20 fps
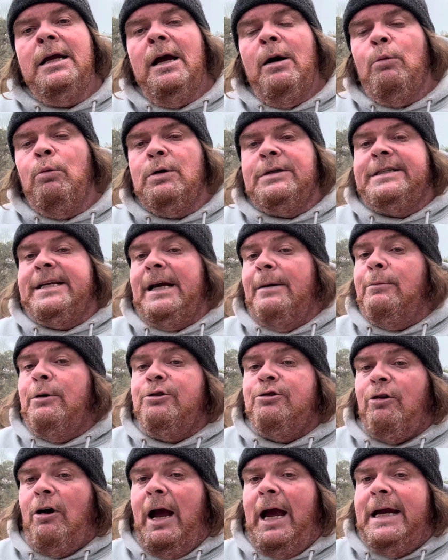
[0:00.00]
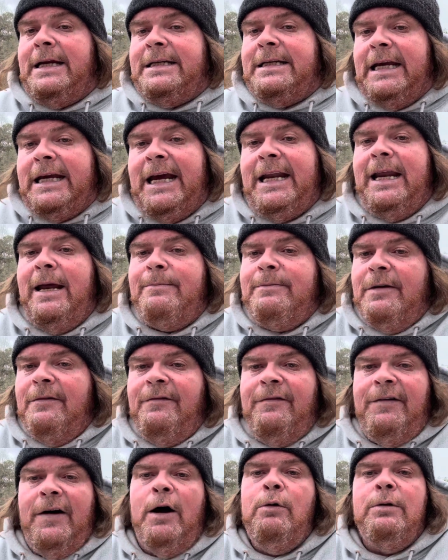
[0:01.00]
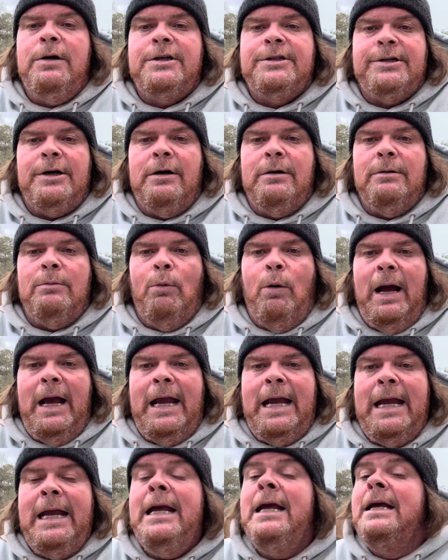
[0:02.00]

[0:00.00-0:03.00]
Was someone trying to get him to vote a certain way?